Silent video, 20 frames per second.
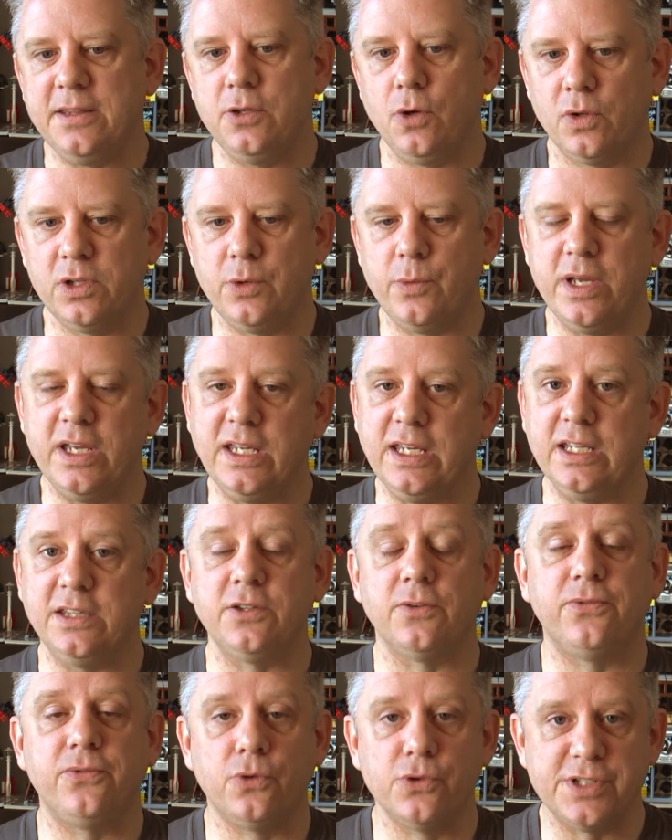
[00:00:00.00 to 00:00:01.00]
the only way you can get
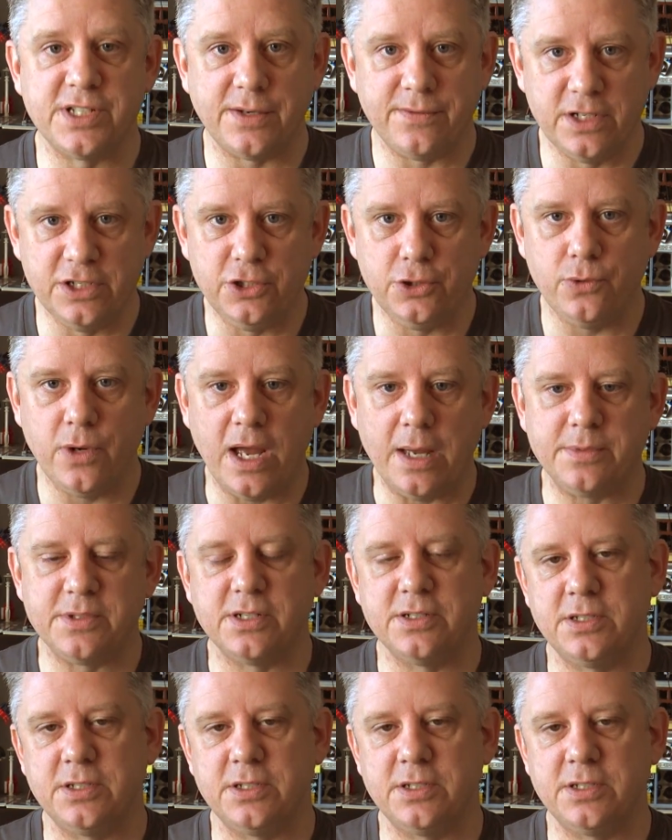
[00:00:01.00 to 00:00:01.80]
the full 72 amps